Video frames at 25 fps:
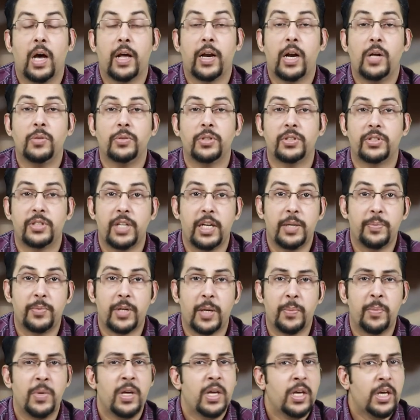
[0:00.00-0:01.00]
Around the same
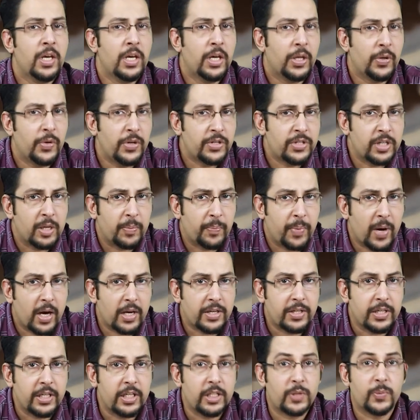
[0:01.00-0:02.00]
time, regional
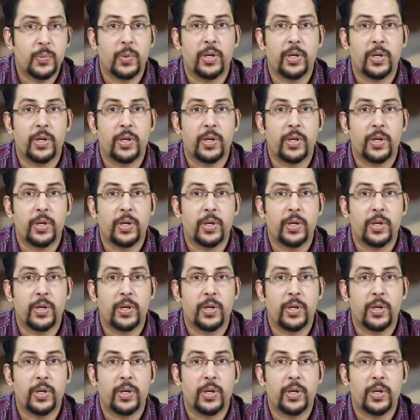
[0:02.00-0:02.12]
parties